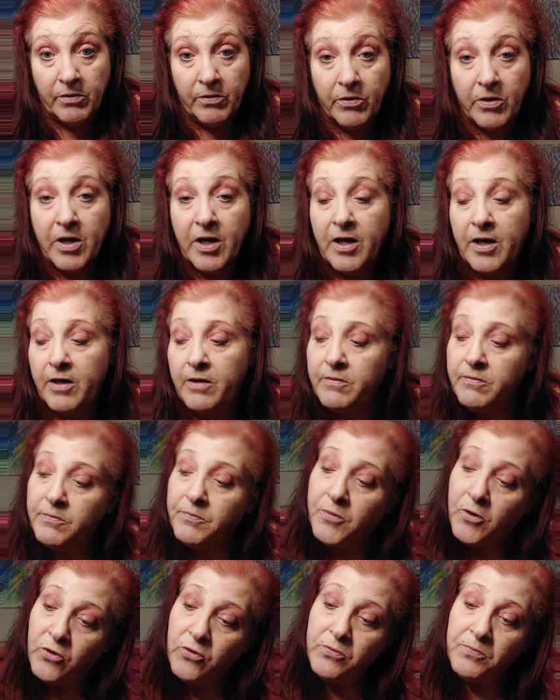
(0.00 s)
Okay,
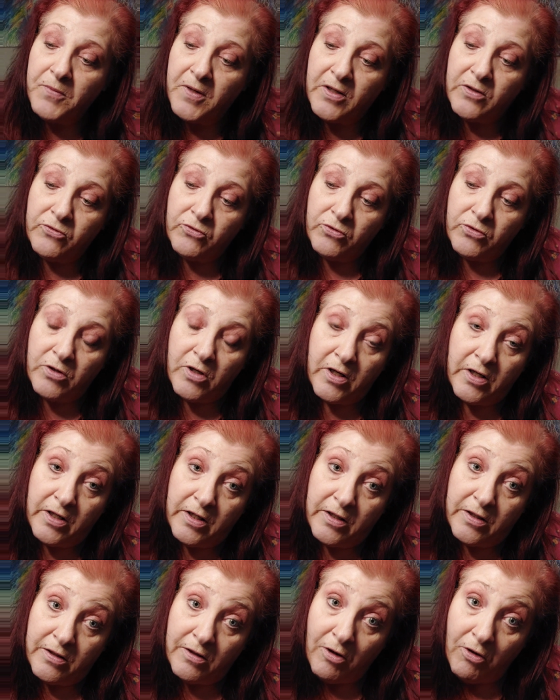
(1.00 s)
postmaster's not
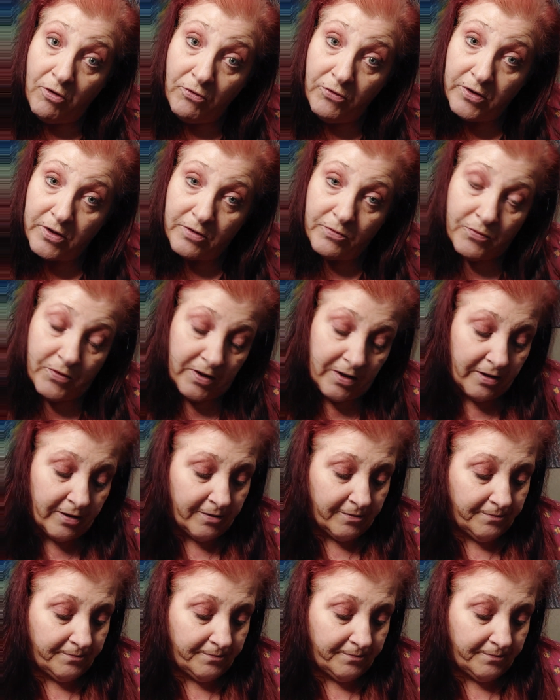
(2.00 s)
in at all this week.